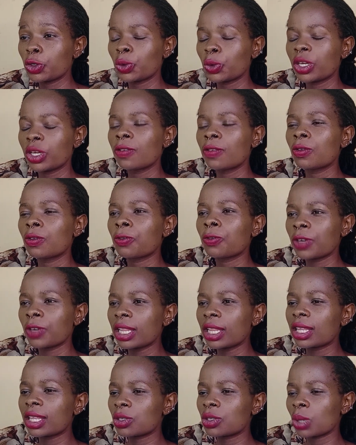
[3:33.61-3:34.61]
If you feel
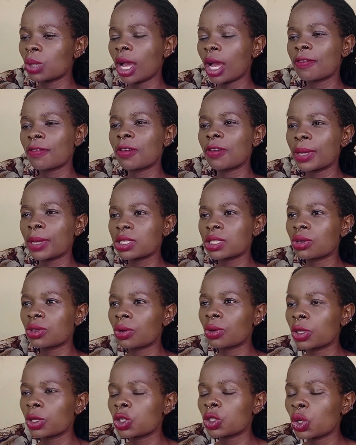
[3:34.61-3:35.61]
that you have a personal
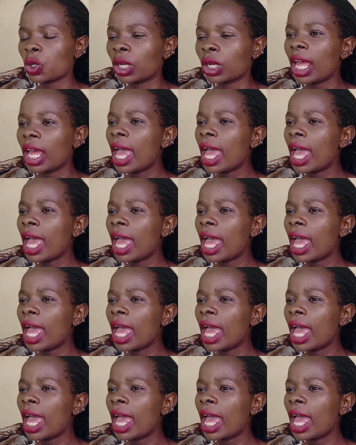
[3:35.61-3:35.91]
question,